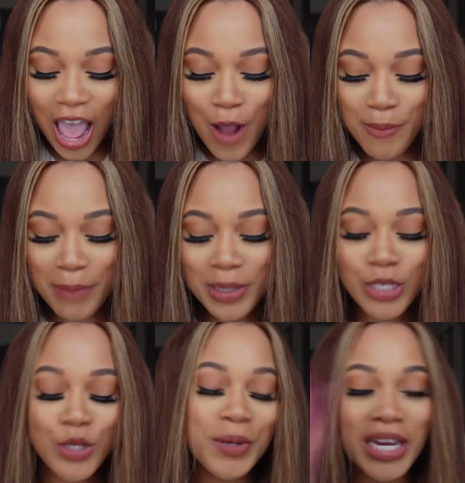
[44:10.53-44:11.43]
Or maybe,
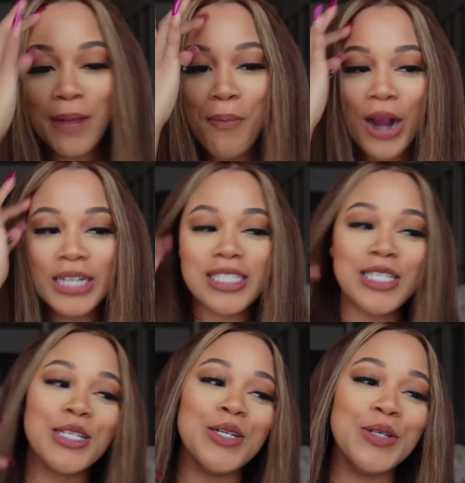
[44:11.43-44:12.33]
do we need a part
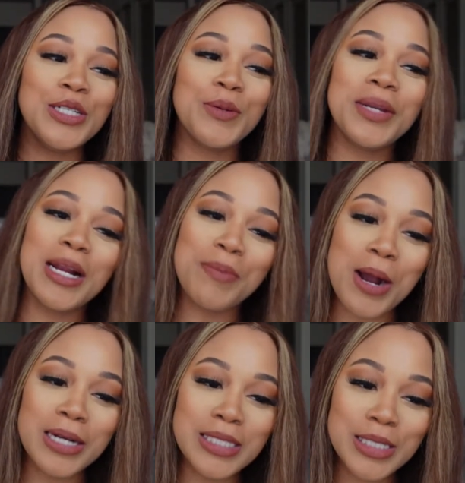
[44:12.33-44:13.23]
2? Do we need a
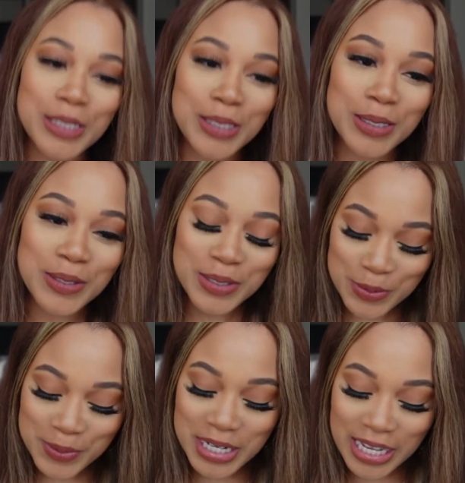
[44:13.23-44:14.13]
part 2?
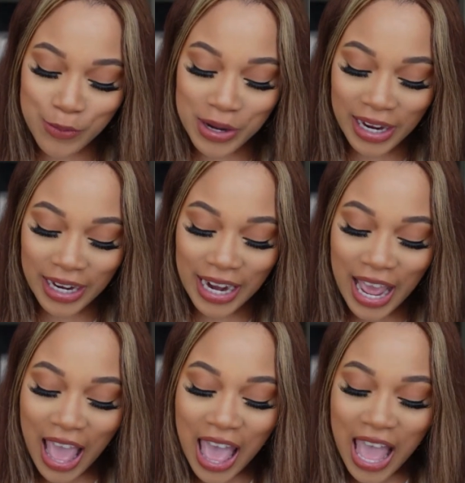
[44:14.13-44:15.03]
Do we need one?
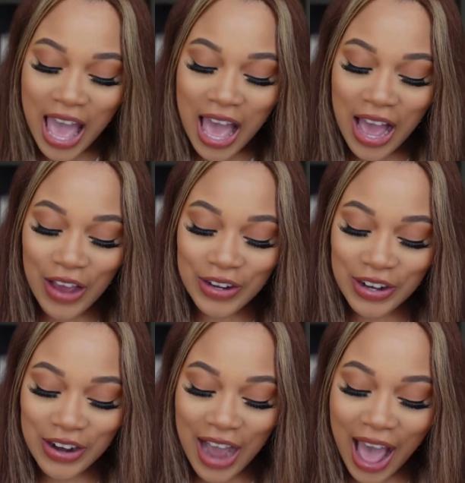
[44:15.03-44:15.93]
Hold
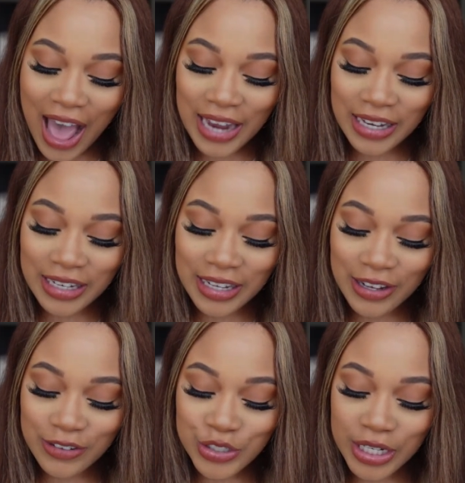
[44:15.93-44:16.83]
on. I
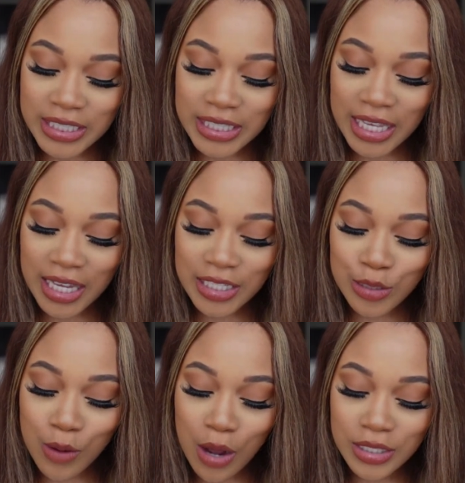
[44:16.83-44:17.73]
love Tracy
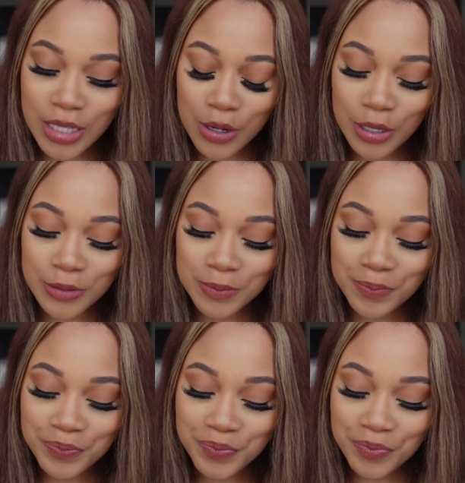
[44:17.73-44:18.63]
Ellis Ross. Hold on.
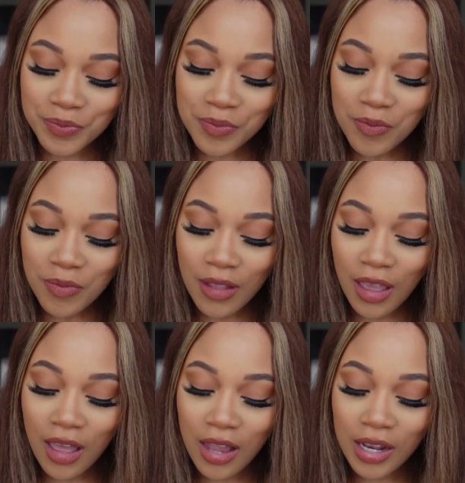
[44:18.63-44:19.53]

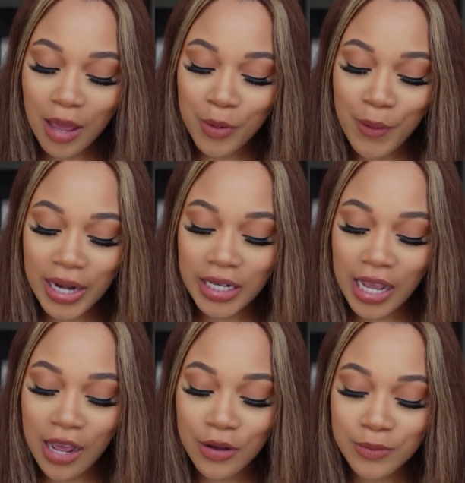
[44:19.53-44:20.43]
I'm going to write it
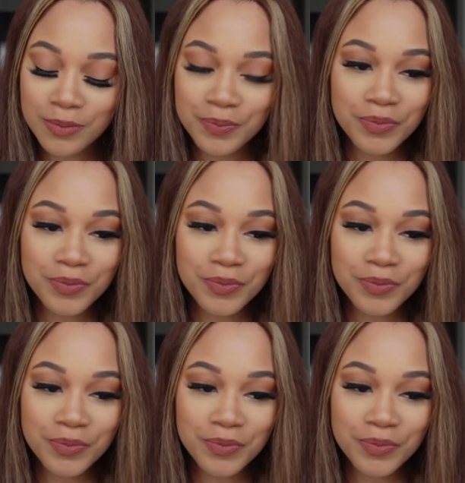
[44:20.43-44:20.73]
down.